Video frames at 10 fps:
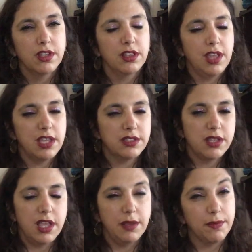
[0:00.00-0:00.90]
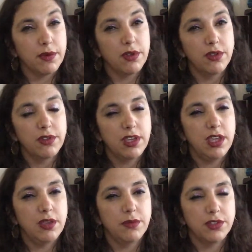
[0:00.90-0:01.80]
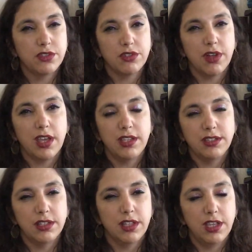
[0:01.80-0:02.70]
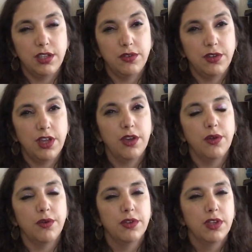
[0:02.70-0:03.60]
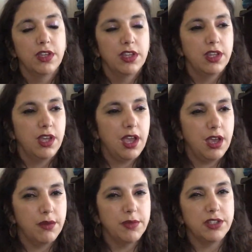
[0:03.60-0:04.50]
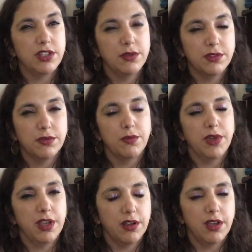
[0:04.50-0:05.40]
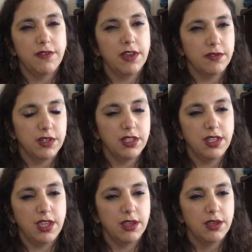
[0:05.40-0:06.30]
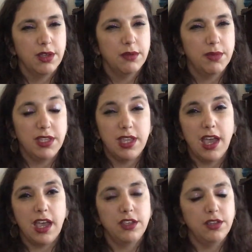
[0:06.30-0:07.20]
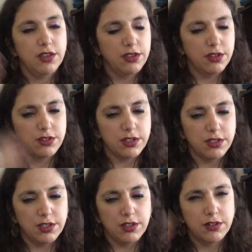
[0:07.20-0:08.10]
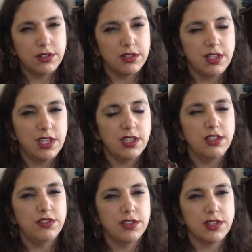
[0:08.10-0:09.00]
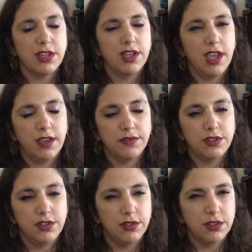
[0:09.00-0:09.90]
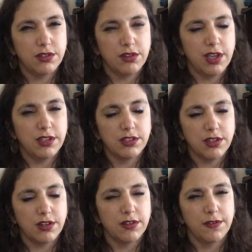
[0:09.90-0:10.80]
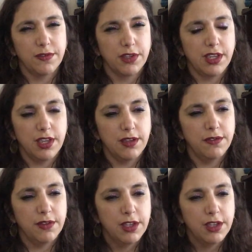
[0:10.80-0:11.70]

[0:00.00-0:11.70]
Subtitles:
Last April, he was trying to let you know how much he was aware of everything. But yeah, there's a thing that you just gonna have to do to try to start to forgive.